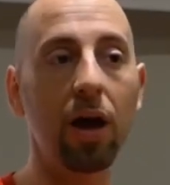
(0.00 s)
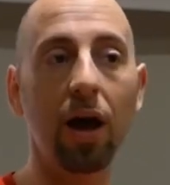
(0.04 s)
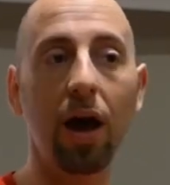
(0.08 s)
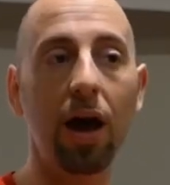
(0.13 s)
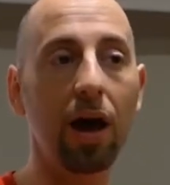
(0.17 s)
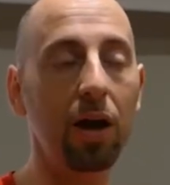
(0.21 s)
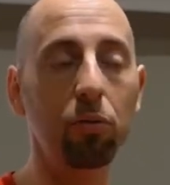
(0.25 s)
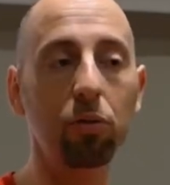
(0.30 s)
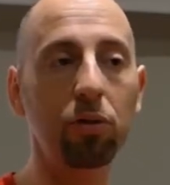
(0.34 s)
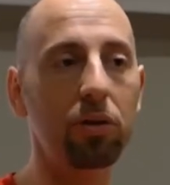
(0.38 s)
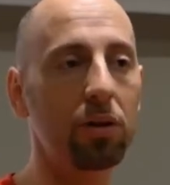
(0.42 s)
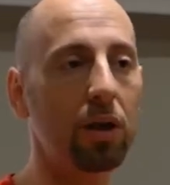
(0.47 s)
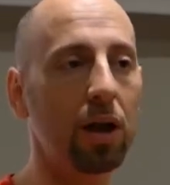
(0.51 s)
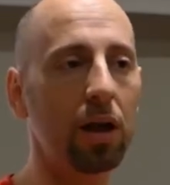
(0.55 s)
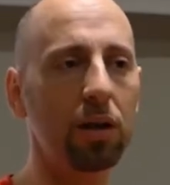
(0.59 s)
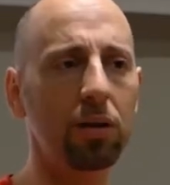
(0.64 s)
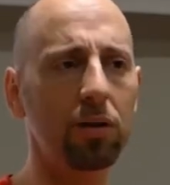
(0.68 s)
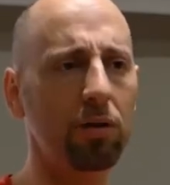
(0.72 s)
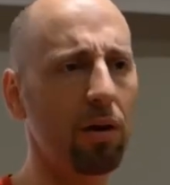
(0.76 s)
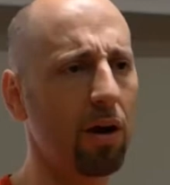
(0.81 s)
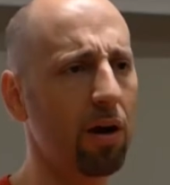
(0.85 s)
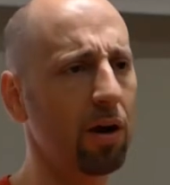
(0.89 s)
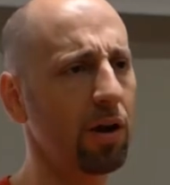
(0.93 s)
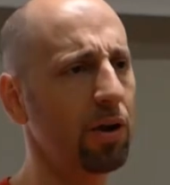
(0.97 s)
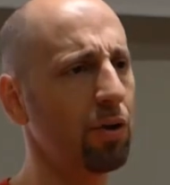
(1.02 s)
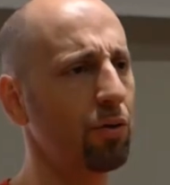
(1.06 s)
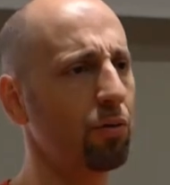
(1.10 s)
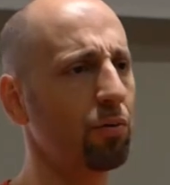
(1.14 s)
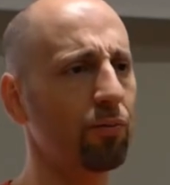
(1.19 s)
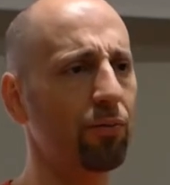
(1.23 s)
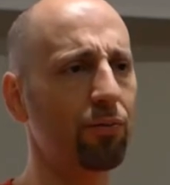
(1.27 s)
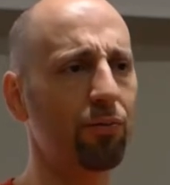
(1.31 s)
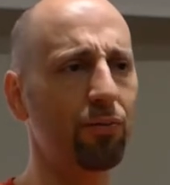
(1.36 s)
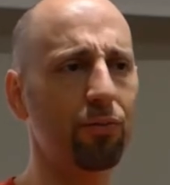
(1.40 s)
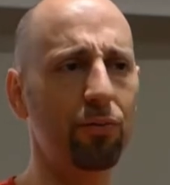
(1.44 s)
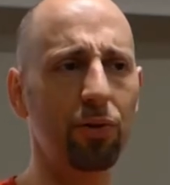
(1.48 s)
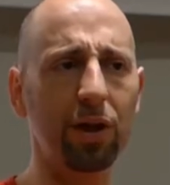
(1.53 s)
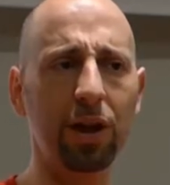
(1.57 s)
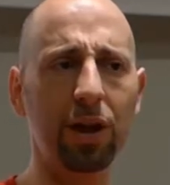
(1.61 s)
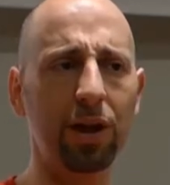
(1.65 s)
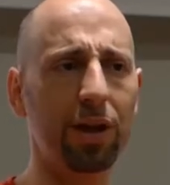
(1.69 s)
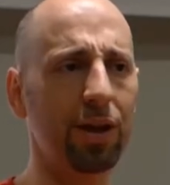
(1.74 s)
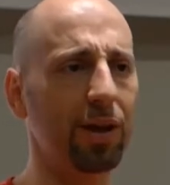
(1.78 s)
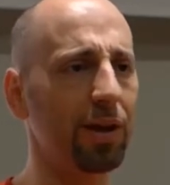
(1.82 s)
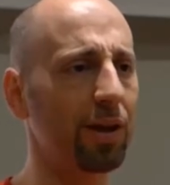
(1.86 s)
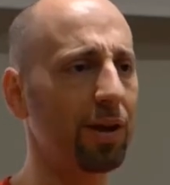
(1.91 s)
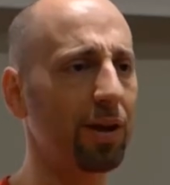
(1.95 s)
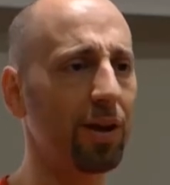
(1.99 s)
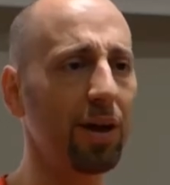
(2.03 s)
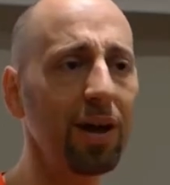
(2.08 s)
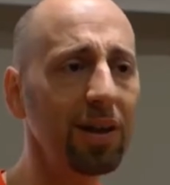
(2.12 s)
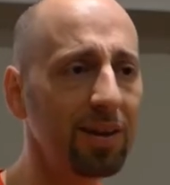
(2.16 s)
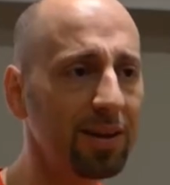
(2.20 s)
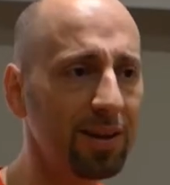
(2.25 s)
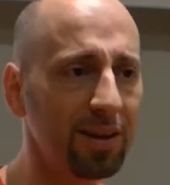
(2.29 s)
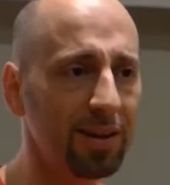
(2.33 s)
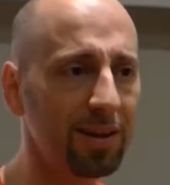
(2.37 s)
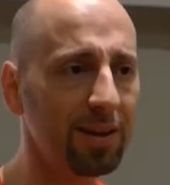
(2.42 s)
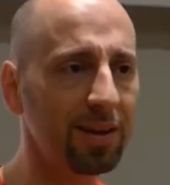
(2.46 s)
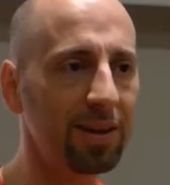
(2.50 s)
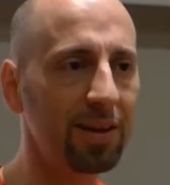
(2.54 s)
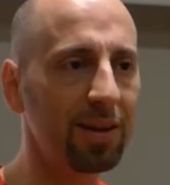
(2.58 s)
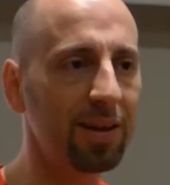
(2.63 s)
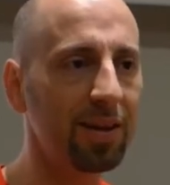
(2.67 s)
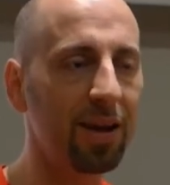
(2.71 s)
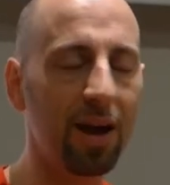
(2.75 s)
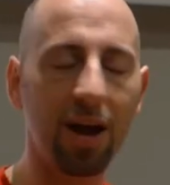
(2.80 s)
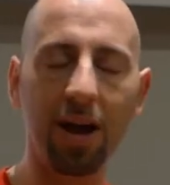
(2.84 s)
I would tell you, are you freaking nuts?